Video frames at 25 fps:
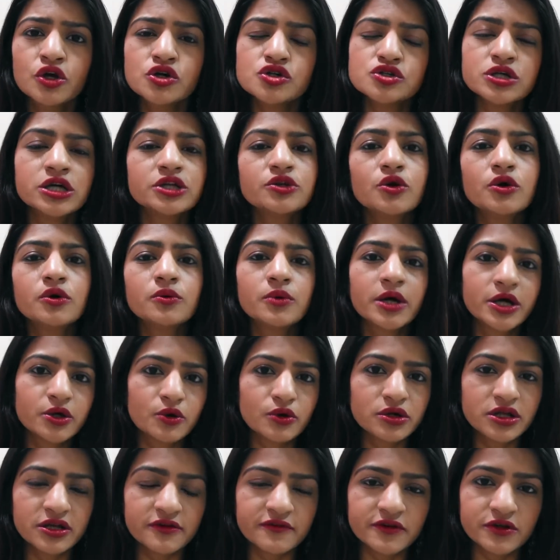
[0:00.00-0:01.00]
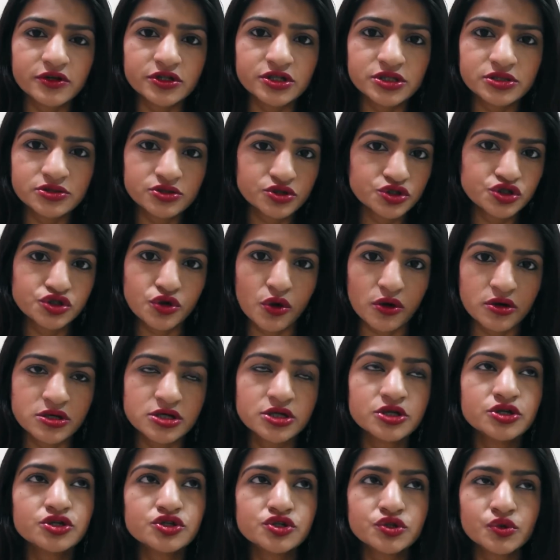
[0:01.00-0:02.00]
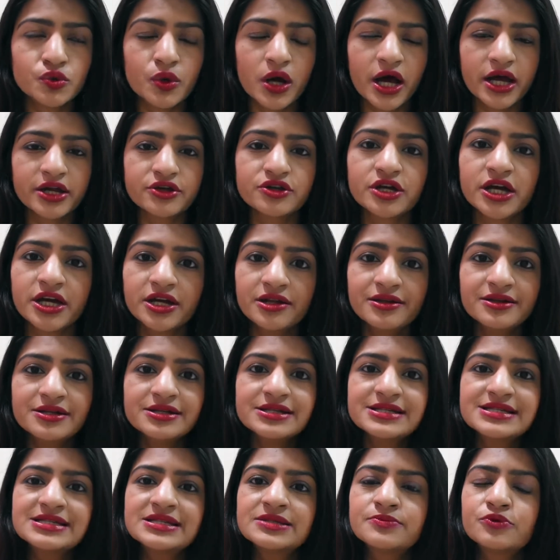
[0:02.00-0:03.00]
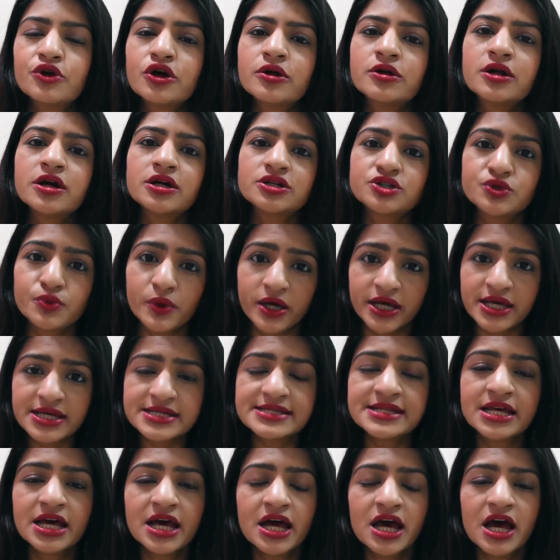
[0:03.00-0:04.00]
So I thought, why not give it a shot? So I tried this product twice.